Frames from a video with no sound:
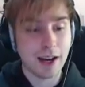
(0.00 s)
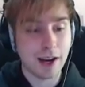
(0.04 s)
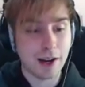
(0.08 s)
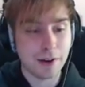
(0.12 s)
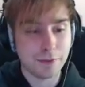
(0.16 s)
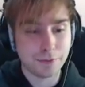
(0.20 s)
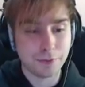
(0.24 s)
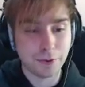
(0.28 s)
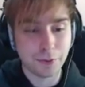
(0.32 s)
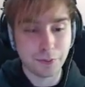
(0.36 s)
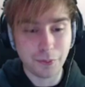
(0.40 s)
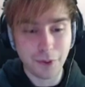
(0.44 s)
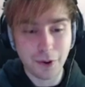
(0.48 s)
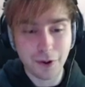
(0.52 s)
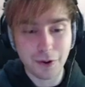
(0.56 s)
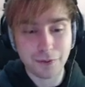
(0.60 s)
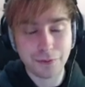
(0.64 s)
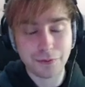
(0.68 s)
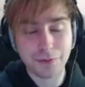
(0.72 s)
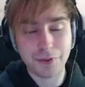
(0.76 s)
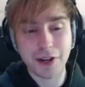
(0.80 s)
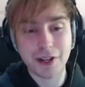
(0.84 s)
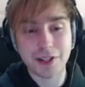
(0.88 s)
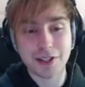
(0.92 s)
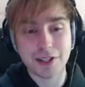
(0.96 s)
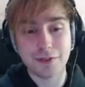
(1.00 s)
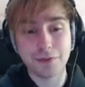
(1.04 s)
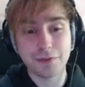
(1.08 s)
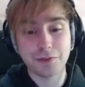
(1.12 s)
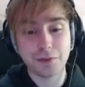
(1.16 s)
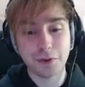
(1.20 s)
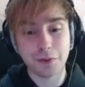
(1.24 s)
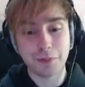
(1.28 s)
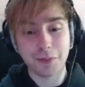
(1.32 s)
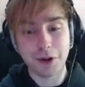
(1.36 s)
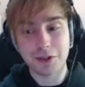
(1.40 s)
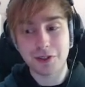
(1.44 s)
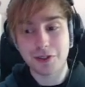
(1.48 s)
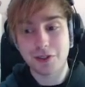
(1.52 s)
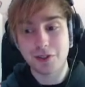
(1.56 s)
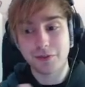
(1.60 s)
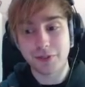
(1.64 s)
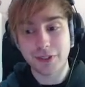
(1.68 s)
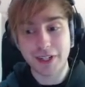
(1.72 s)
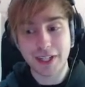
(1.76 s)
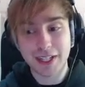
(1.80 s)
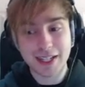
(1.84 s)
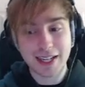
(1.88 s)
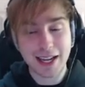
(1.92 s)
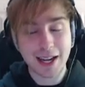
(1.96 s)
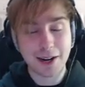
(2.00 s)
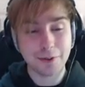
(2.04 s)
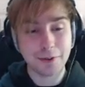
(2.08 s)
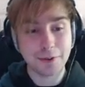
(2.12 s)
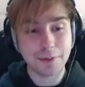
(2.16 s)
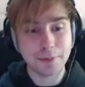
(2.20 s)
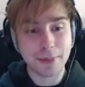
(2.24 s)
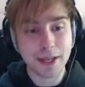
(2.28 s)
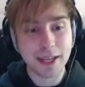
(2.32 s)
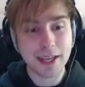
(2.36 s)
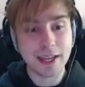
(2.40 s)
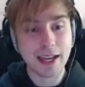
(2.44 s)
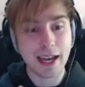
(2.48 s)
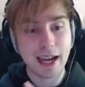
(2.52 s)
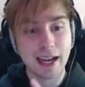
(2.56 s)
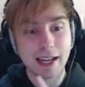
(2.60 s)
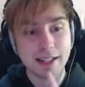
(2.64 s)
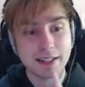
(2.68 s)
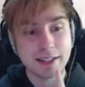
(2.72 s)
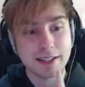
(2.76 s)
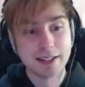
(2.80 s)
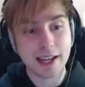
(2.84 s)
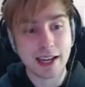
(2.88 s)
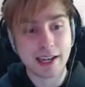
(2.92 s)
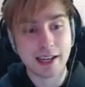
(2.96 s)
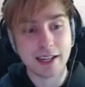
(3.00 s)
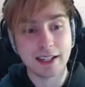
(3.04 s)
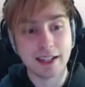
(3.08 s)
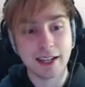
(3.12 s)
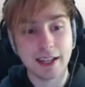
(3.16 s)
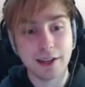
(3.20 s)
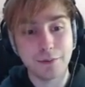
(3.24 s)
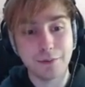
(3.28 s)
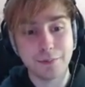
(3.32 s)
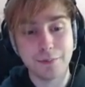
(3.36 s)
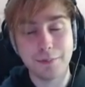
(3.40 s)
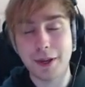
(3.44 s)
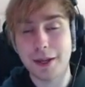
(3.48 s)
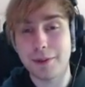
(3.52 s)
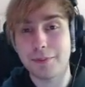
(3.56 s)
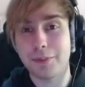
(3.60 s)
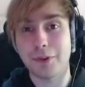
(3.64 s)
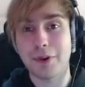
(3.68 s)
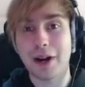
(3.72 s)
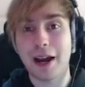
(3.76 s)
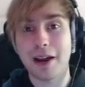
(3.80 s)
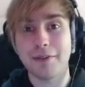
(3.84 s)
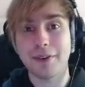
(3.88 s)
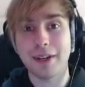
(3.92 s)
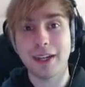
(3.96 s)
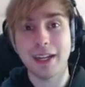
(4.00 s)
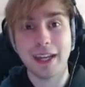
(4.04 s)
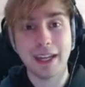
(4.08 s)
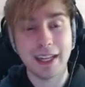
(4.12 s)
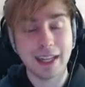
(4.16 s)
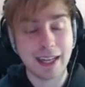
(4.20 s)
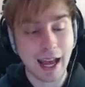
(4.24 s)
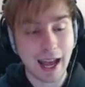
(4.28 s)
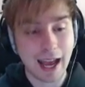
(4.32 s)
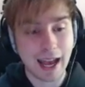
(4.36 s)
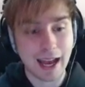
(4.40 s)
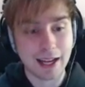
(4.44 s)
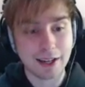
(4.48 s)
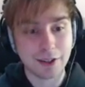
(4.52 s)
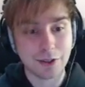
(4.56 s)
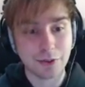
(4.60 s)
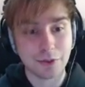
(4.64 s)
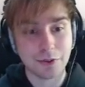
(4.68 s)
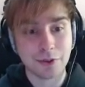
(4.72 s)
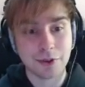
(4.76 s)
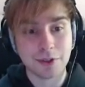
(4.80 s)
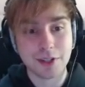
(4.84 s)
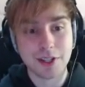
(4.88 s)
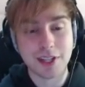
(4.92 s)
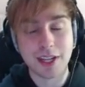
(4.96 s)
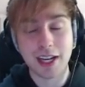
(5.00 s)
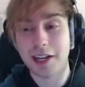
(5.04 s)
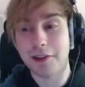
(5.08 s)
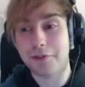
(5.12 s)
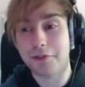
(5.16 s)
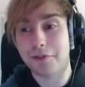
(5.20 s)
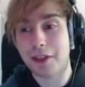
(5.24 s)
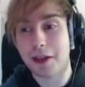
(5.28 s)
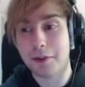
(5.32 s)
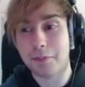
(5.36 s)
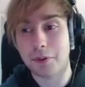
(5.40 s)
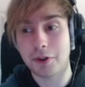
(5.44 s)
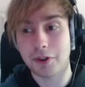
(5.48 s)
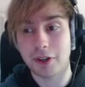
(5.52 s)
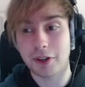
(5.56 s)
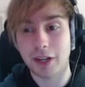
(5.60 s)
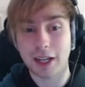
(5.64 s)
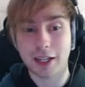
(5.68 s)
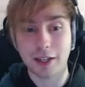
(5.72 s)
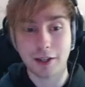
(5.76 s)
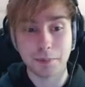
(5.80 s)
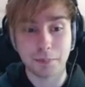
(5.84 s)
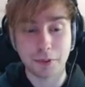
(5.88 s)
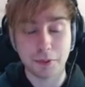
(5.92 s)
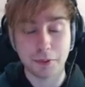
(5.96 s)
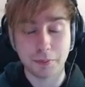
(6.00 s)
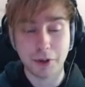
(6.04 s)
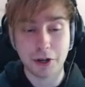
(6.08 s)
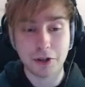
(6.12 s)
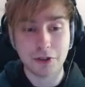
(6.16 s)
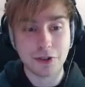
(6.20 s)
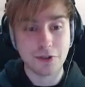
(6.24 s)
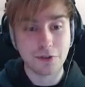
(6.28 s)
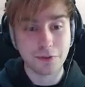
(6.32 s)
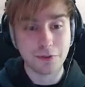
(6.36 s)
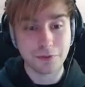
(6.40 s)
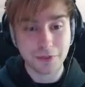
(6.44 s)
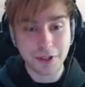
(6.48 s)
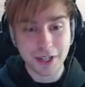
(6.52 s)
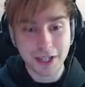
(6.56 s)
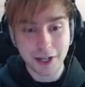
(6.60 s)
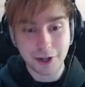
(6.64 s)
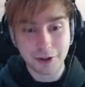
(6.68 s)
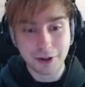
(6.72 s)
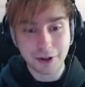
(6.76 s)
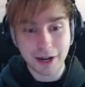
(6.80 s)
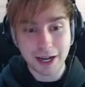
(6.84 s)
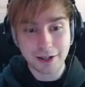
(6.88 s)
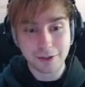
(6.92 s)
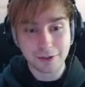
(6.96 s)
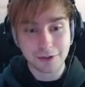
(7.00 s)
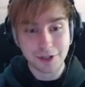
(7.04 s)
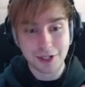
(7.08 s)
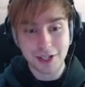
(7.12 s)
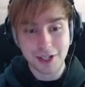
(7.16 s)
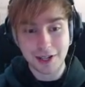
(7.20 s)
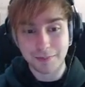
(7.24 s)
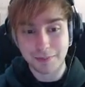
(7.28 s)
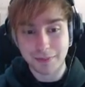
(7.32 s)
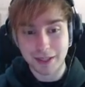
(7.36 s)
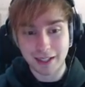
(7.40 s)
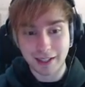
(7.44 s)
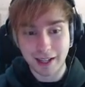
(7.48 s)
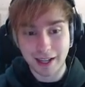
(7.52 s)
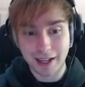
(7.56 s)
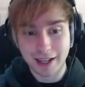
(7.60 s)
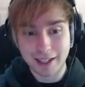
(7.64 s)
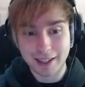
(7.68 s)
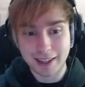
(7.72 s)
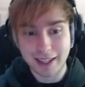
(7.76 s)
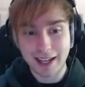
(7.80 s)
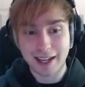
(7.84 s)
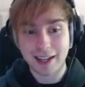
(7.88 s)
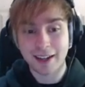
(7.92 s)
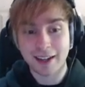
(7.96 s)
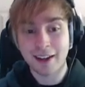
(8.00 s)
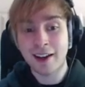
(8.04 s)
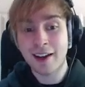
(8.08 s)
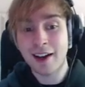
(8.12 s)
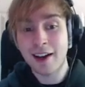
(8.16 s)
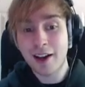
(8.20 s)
for what first and foremost the retail will be, and secondly for people having it in hand or seeing if they put like a promotional video out or something like that.